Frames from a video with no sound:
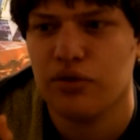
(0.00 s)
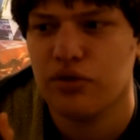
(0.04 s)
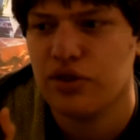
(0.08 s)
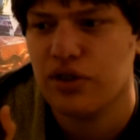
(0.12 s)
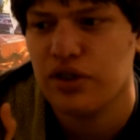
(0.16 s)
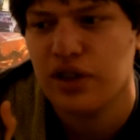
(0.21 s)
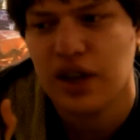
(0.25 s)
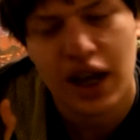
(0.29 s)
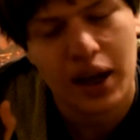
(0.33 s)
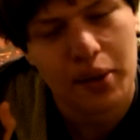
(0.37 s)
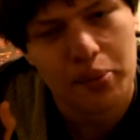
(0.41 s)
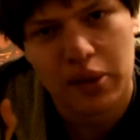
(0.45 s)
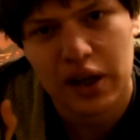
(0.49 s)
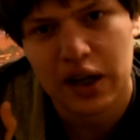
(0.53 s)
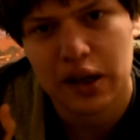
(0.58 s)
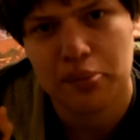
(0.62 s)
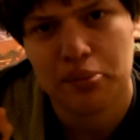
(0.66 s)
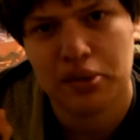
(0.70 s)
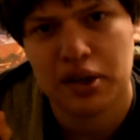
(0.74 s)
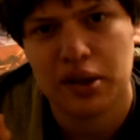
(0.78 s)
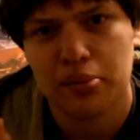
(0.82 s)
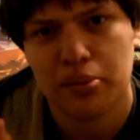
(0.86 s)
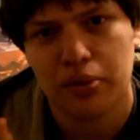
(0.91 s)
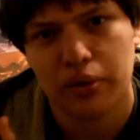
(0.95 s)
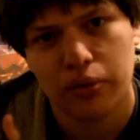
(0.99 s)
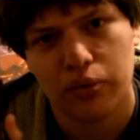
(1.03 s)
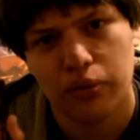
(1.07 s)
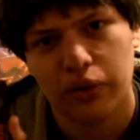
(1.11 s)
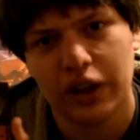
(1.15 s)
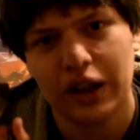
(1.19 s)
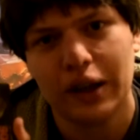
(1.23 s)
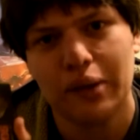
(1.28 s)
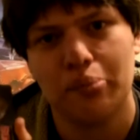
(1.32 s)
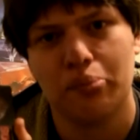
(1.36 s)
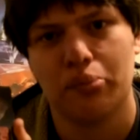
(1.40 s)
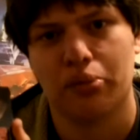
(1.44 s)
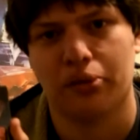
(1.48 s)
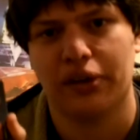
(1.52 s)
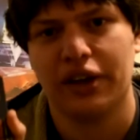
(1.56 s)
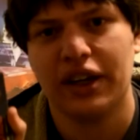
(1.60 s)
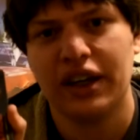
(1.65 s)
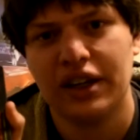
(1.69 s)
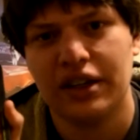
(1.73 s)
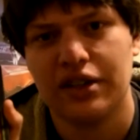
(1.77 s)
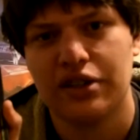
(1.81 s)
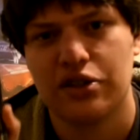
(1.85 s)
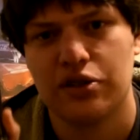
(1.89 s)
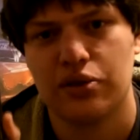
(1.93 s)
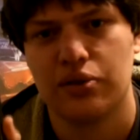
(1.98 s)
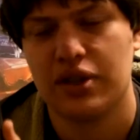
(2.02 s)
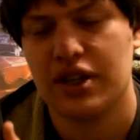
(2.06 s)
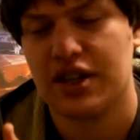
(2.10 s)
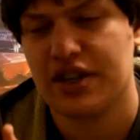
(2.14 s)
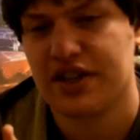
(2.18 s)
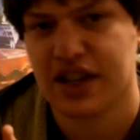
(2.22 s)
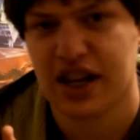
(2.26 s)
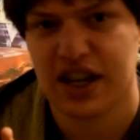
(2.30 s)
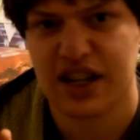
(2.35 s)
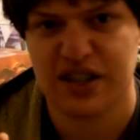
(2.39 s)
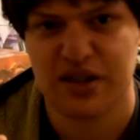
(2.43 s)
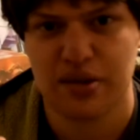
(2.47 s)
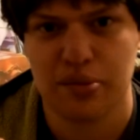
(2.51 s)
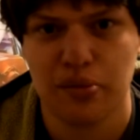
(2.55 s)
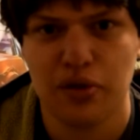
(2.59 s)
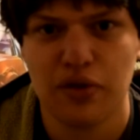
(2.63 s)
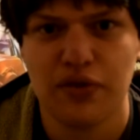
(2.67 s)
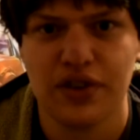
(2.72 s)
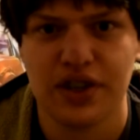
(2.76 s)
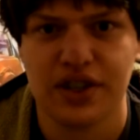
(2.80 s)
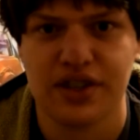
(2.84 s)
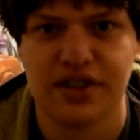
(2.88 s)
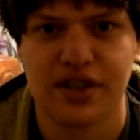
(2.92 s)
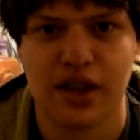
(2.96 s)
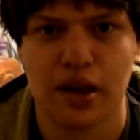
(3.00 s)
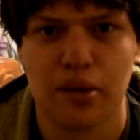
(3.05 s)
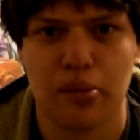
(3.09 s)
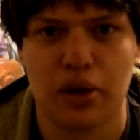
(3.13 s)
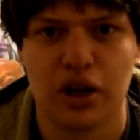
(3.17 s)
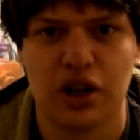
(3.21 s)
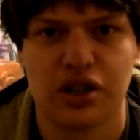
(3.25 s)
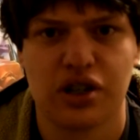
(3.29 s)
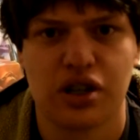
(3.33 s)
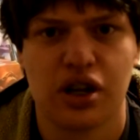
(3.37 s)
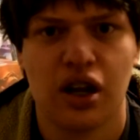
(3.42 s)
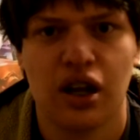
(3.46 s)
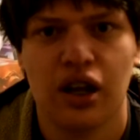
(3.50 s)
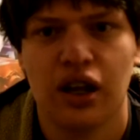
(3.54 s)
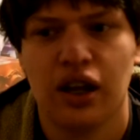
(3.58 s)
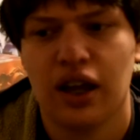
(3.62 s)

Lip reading: not many people really bring to these kinds of movies that much.